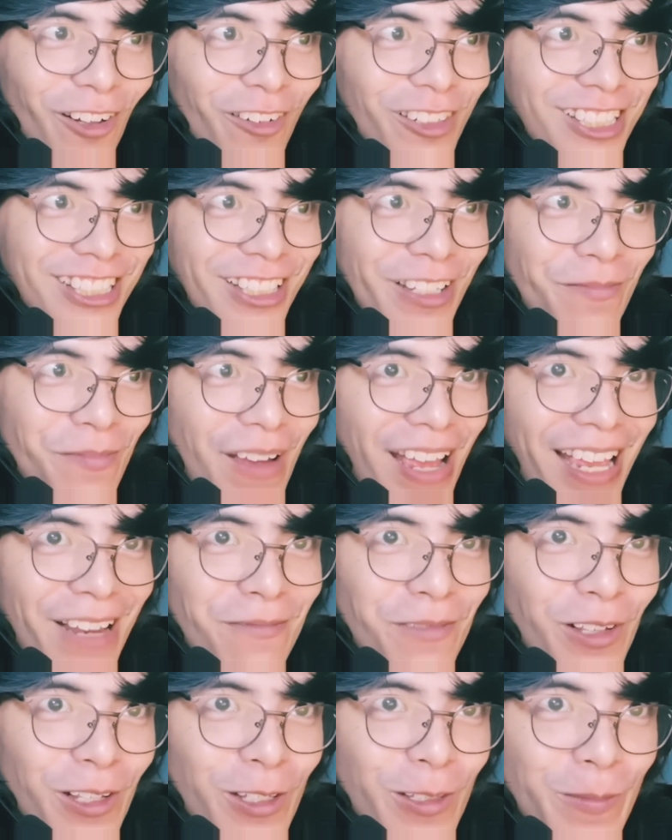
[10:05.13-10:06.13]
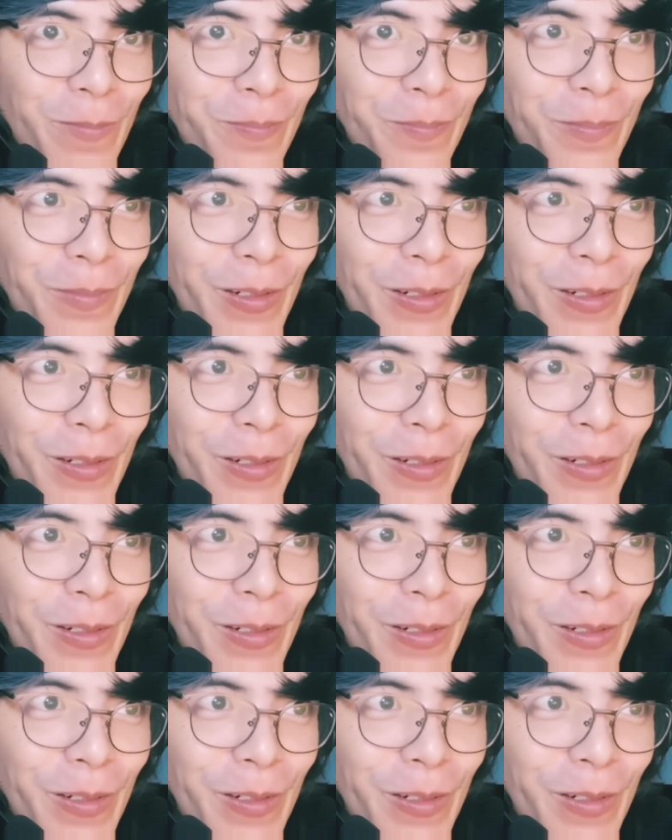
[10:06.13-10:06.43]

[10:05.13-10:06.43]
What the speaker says: always demand because